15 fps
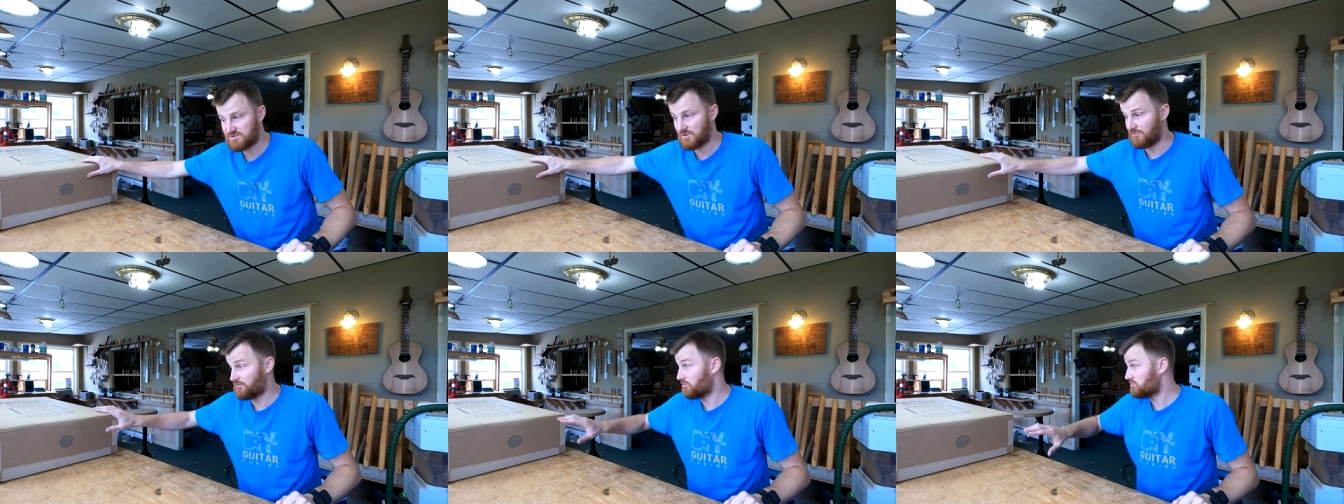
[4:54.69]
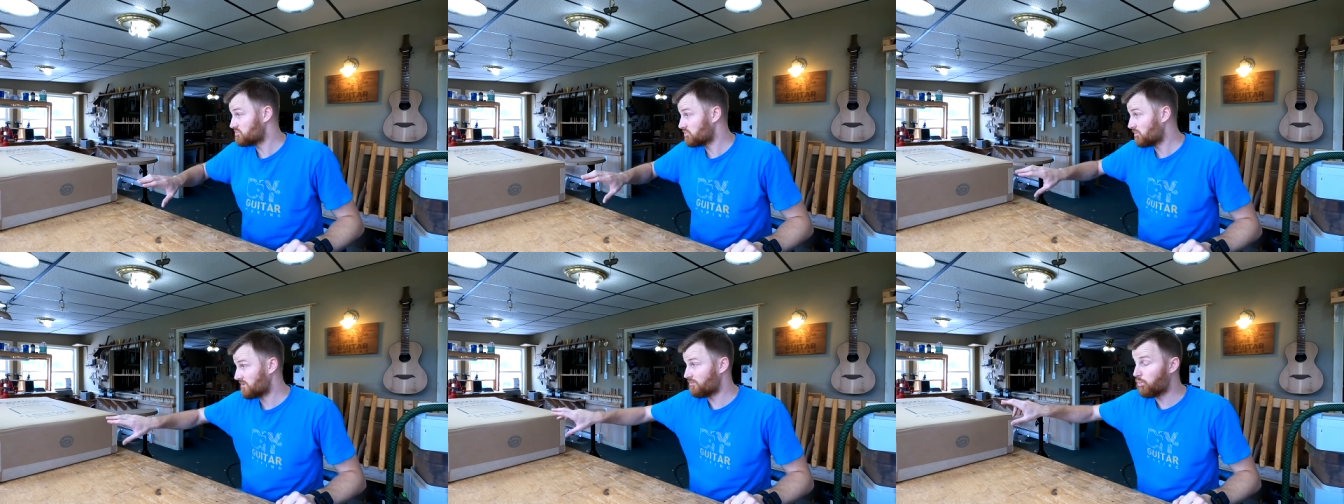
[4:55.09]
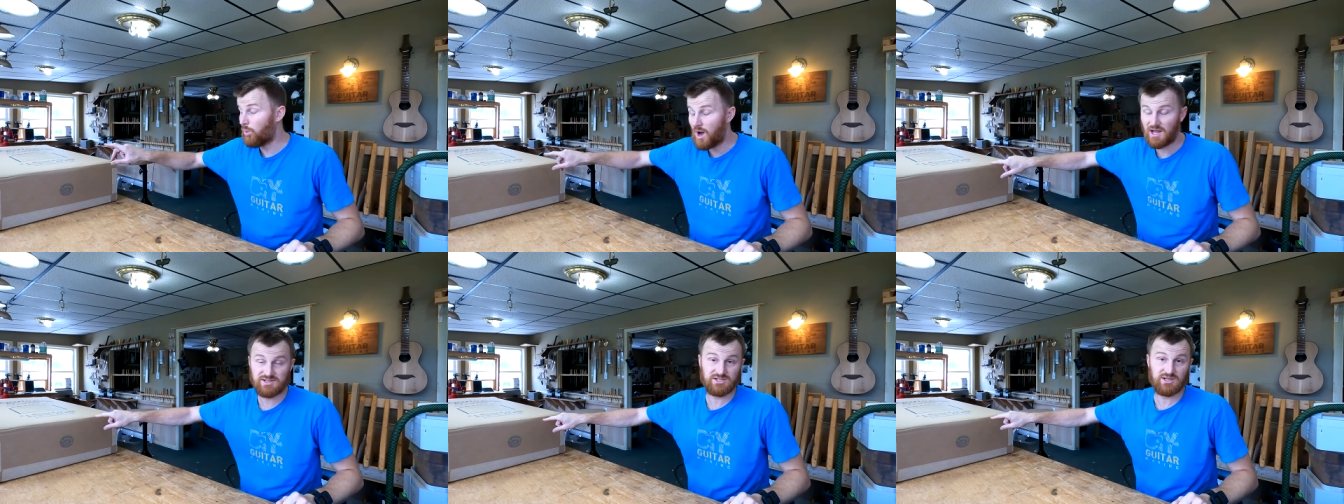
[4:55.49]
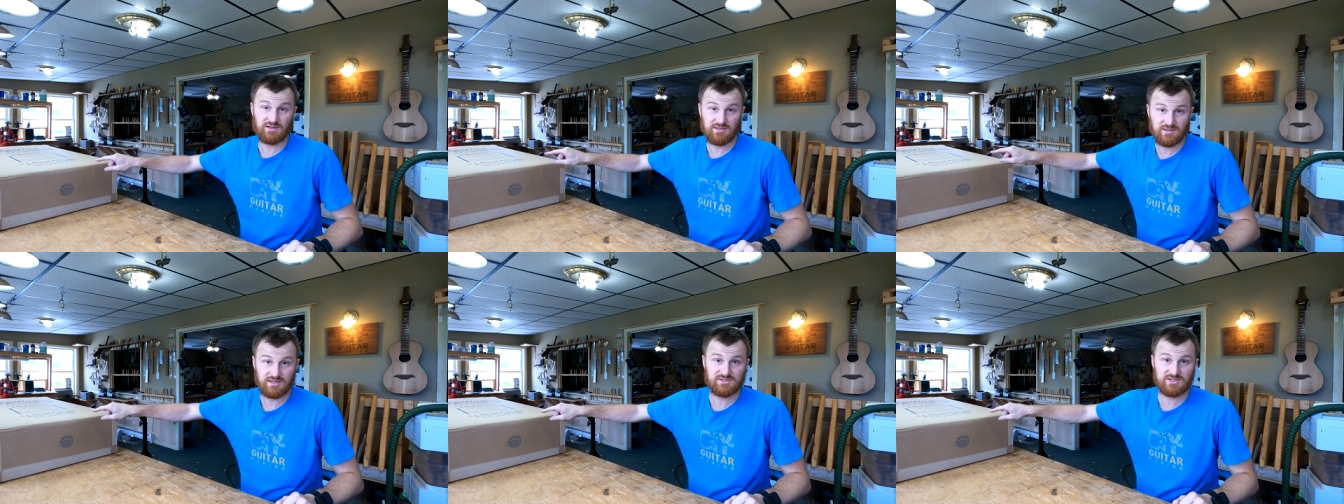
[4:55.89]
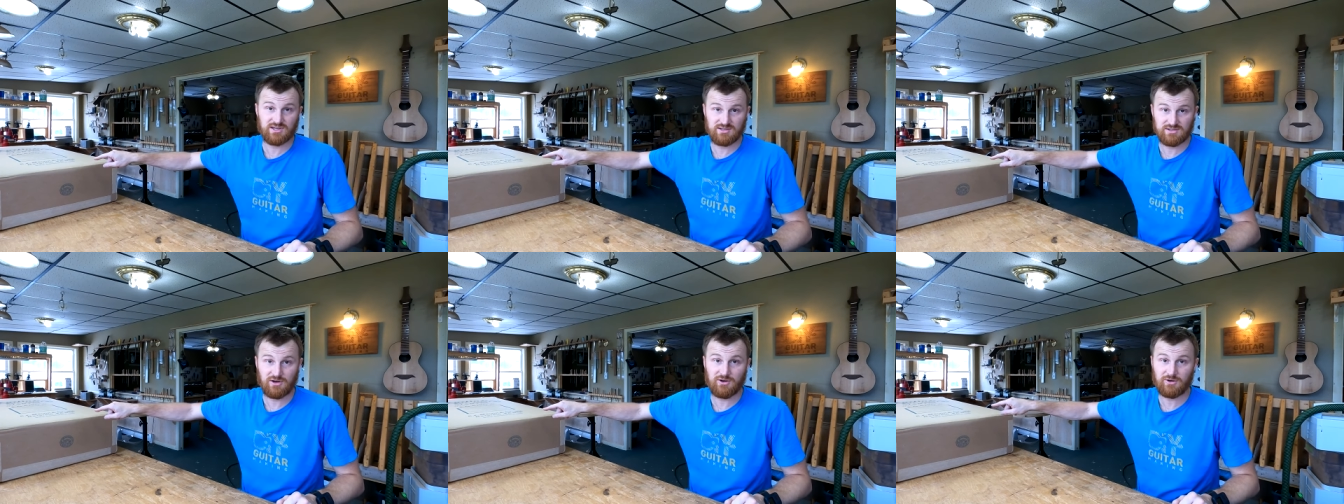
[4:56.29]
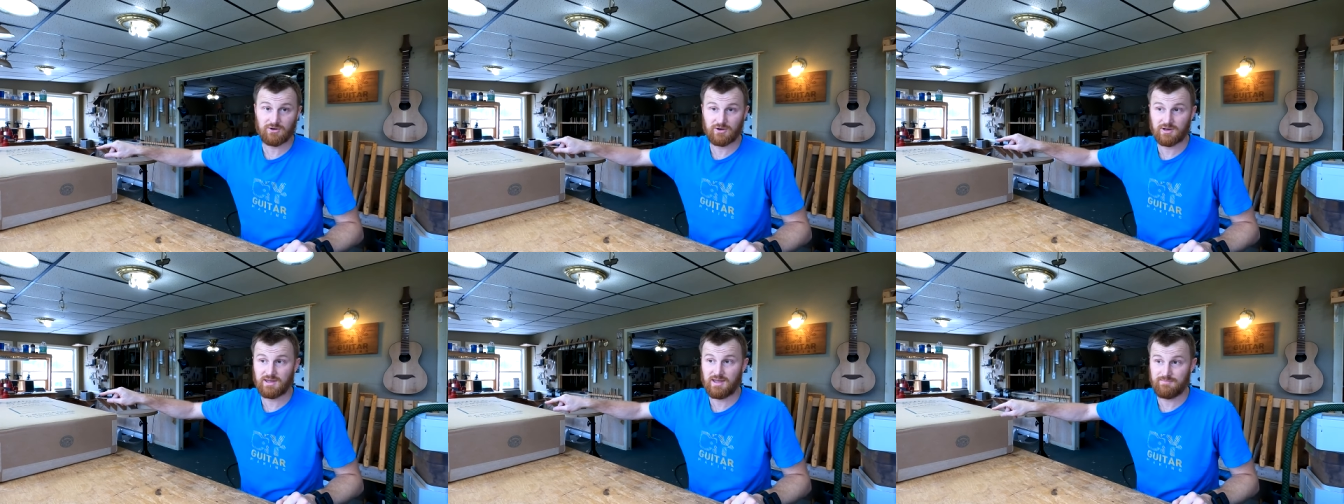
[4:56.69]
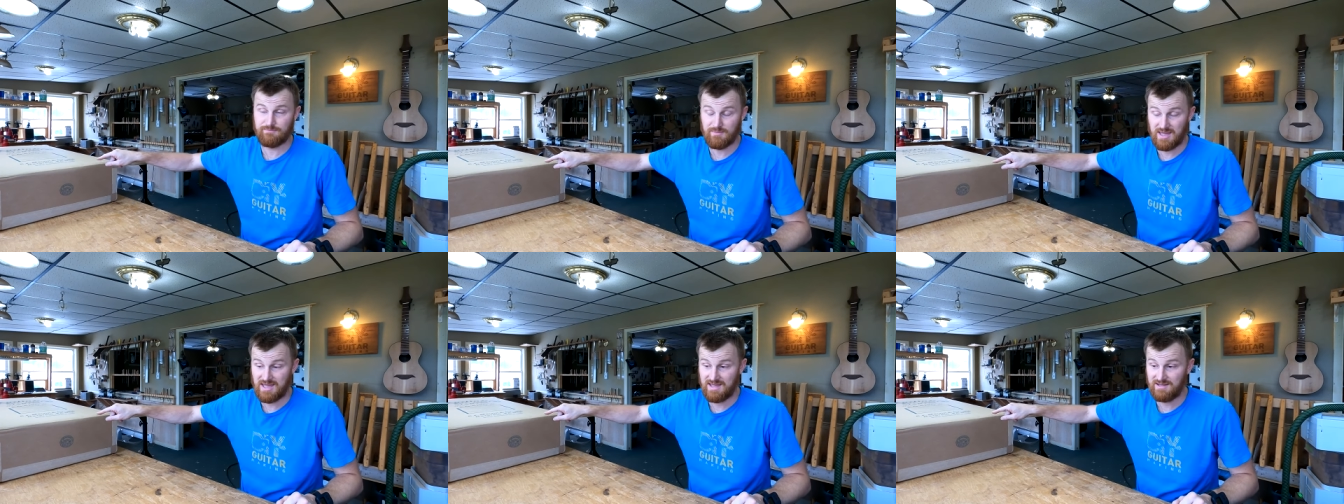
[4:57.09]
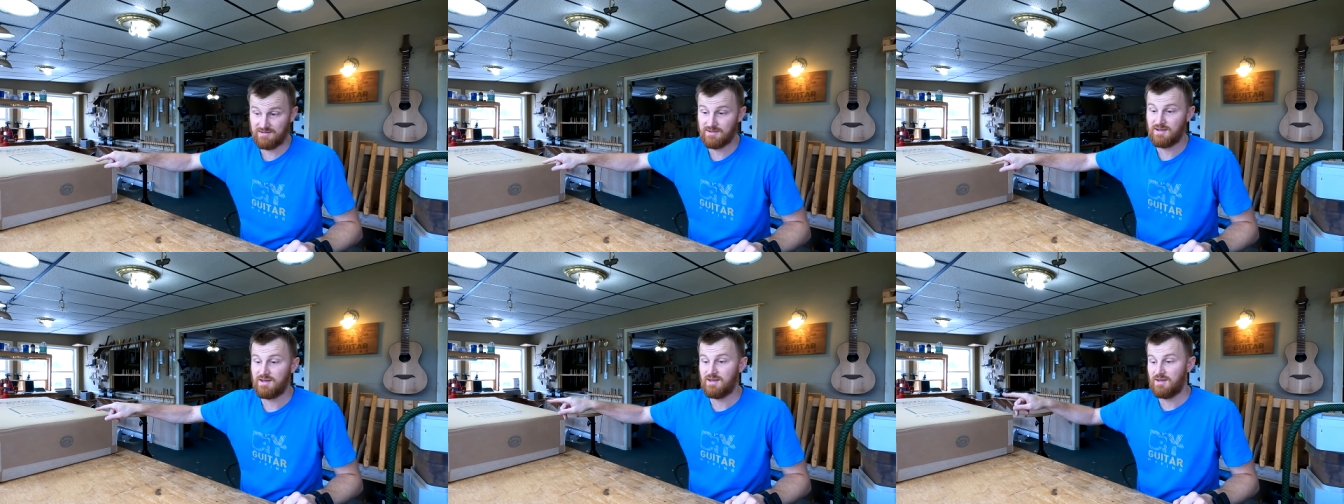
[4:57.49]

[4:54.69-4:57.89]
So if you enjoyed watching this guitar get made,